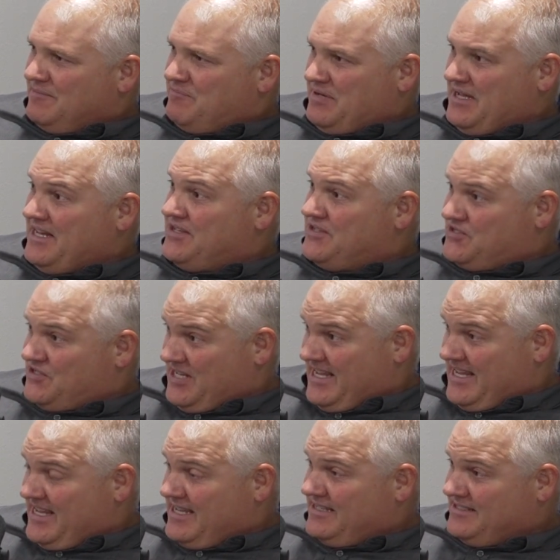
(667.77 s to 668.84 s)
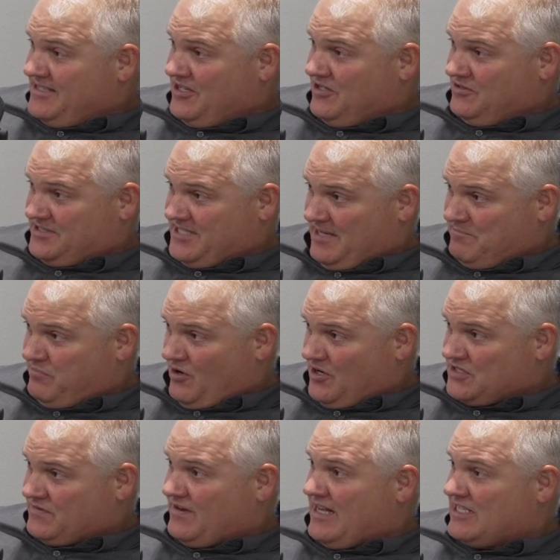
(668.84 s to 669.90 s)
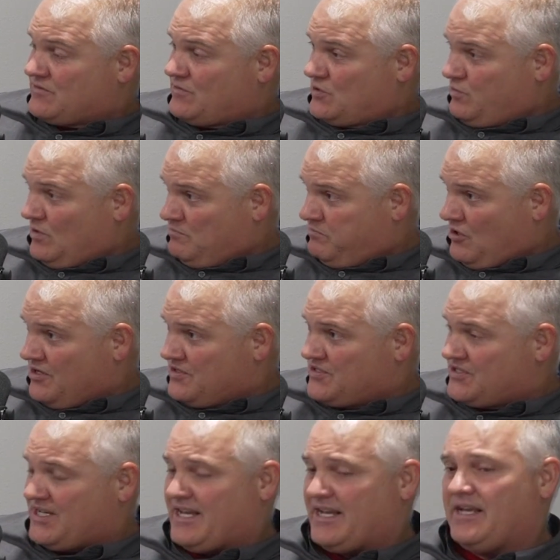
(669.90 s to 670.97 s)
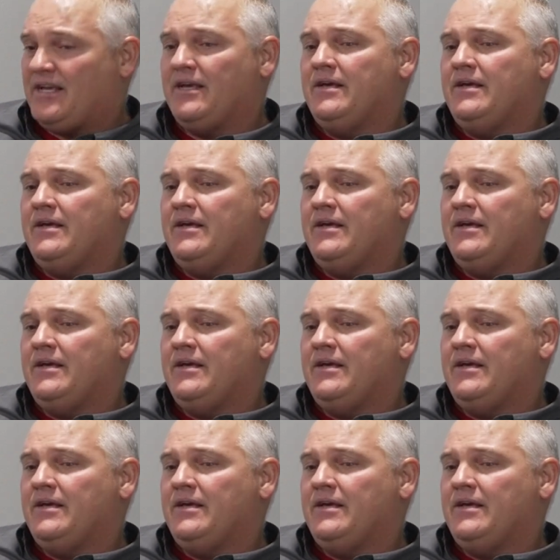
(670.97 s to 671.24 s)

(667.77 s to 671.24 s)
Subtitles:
P to Z, 10 parts phosphorus, 1 part zinc,